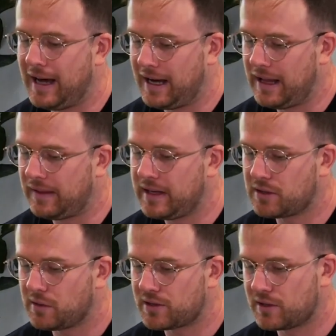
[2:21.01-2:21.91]
And
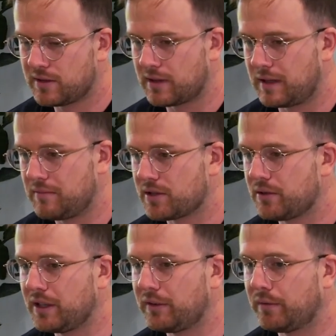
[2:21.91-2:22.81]
these questions, I'm just
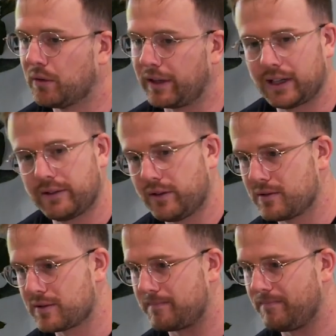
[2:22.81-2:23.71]
looking for like kind of
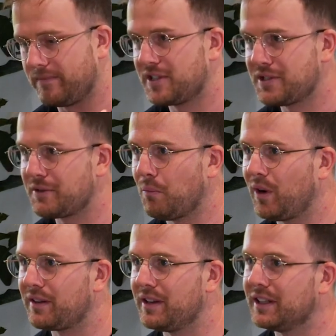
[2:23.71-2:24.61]
those system
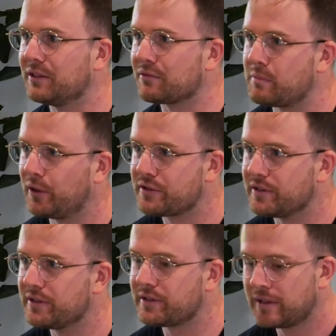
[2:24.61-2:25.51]
one thinking
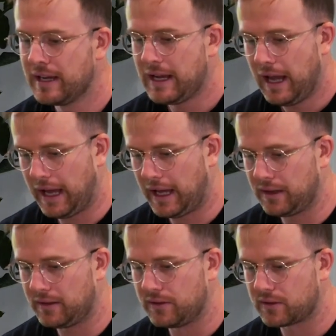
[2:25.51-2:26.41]
responses.
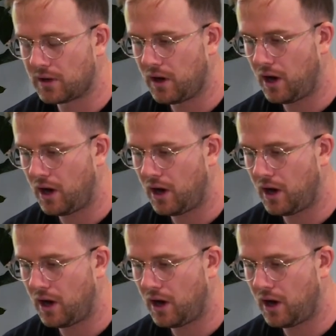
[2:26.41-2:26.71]
And